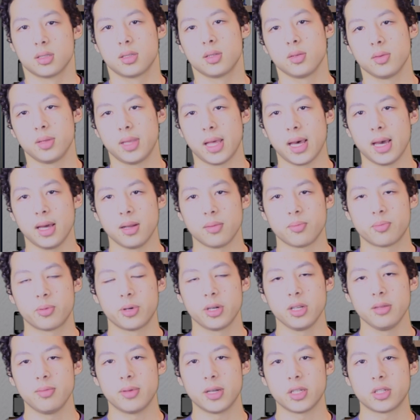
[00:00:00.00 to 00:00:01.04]
So that
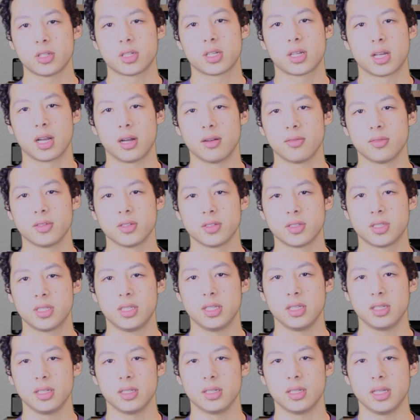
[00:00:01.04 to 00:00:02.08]
pretty much covers
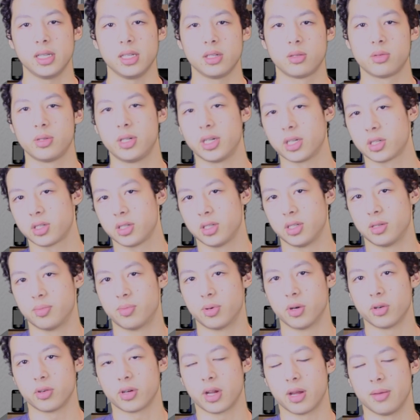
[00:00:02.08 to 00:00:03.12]
the introduction to
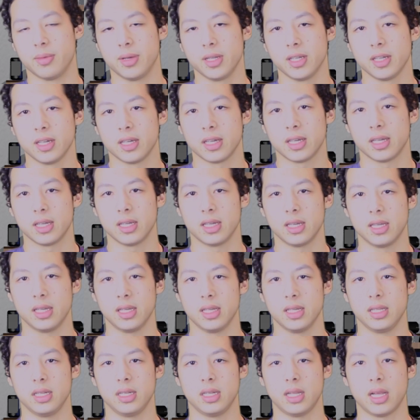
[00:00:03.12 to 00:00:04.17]
programming
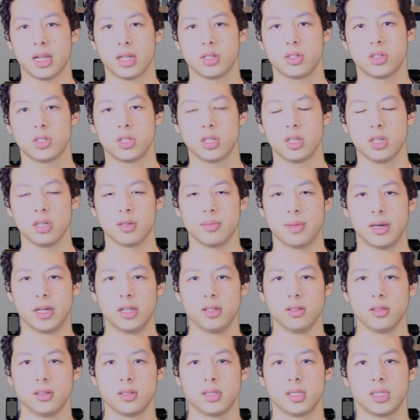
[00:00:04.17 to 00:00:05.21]
in
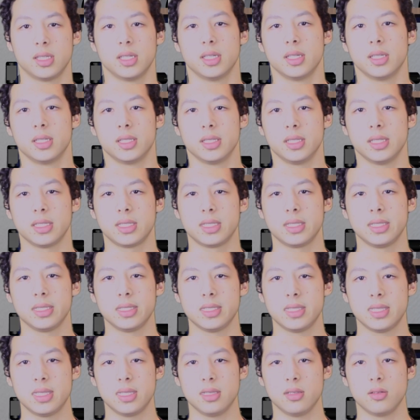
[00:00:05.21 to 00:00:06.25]
HTML.
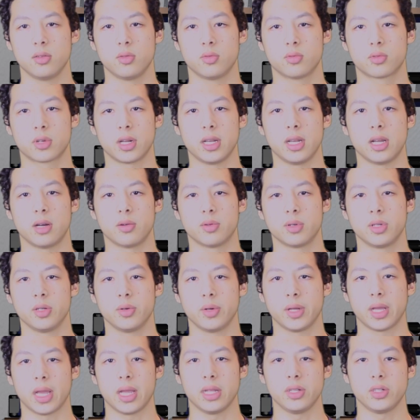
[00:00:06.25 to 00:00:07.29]
Right now we're
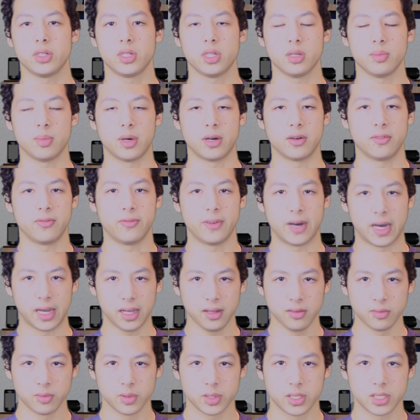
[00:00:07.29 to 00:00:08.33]
doing
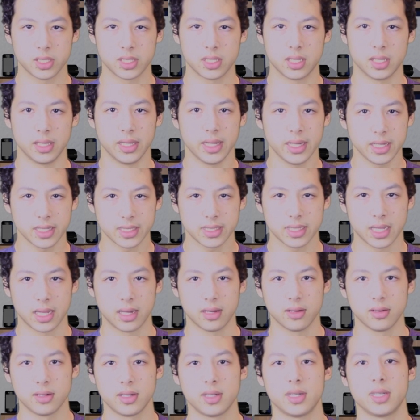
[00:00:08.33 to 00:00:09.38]
HTML5, which is the latest
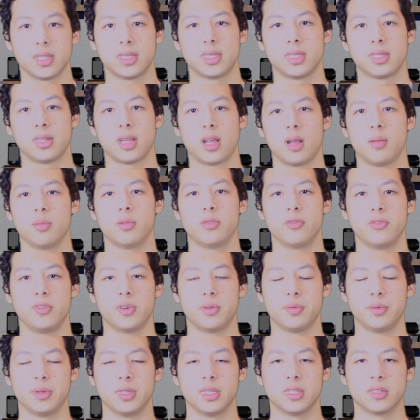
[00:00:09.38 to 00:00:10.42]
standard at the time of
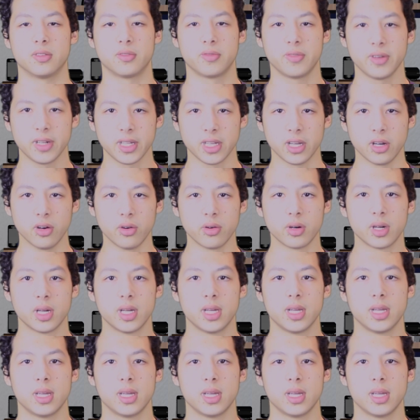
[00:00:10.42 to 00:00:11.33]
filming this video.